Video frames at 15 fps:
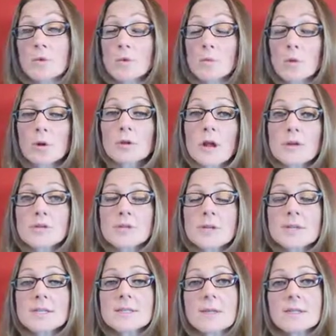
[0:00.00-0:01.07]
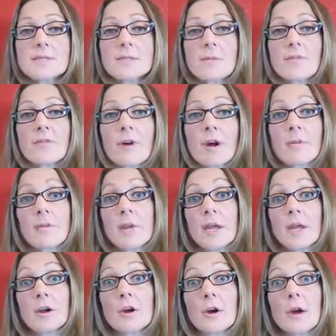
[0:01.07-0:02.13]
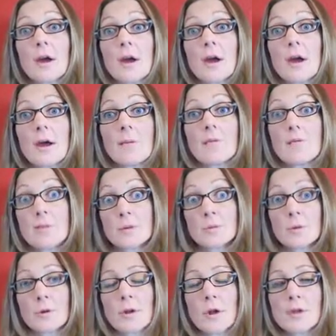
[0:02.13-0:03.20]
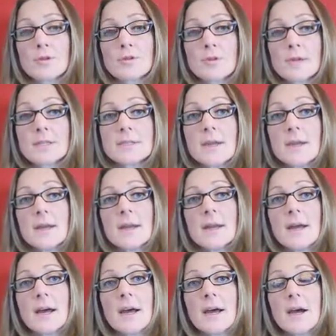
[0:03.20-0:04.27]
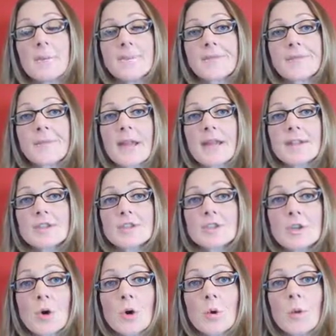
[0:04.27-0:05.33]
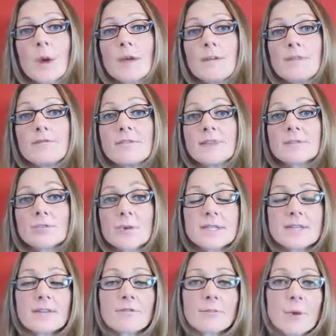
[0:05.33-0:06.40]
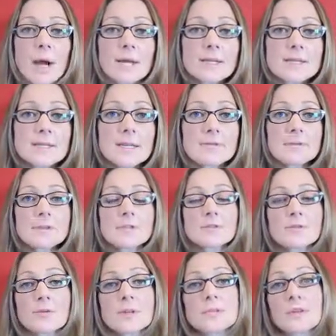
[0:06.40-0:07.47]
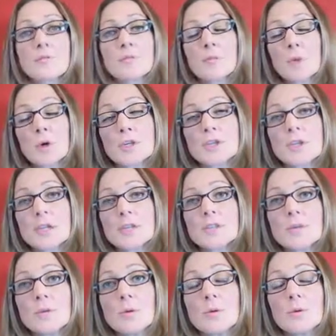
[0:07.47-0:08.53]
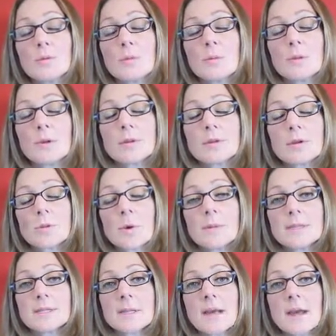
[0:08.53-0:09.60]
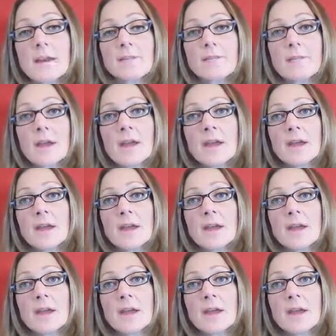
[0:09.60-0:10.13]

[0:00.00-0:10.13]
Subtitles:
third world countries than some of our peer first world countries. And so kind of this risk of pregnancy versus risk of abortion to the woman's life